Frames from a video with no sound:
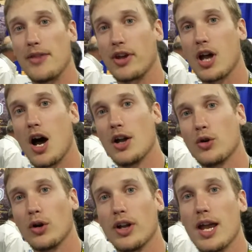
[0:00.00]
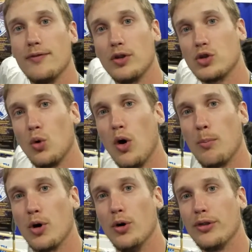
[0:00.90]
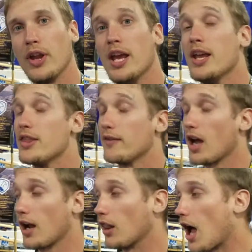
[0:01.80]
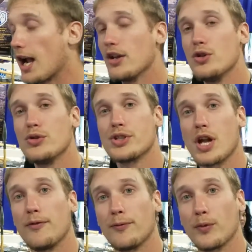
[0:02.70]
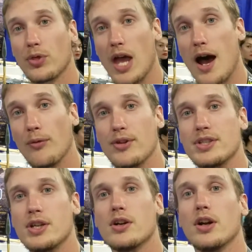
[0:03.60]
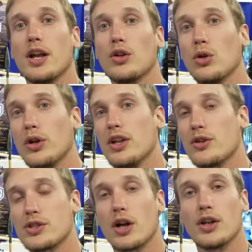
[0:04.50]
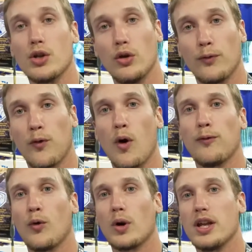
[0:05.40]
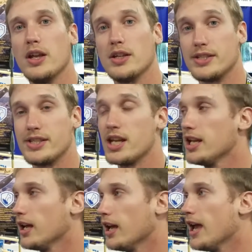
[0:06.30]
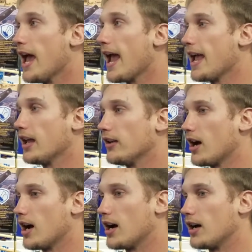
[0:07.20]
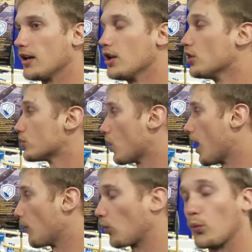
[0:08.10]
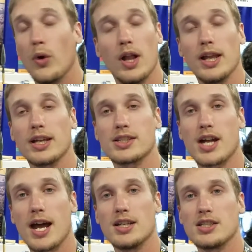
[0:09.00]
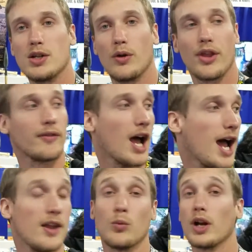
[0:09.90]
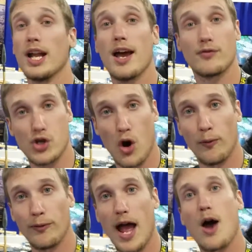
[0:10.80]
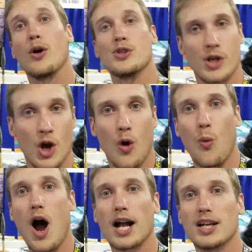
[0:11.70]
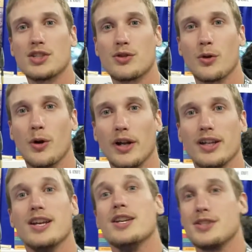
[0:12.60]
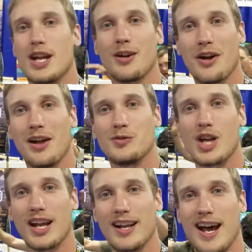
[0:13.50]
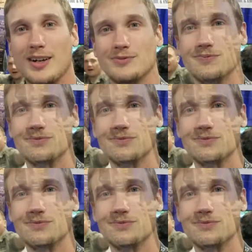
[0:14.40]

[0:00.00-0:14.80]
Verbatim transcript: at the Condor Knife and Tool booth. They've got a lot of new stuff out this year, including they're starting to use 440C. And uh, so I'm really excited to see what they've got. And we're going to have Joe Flowers walk us through it. Stick around, check it out.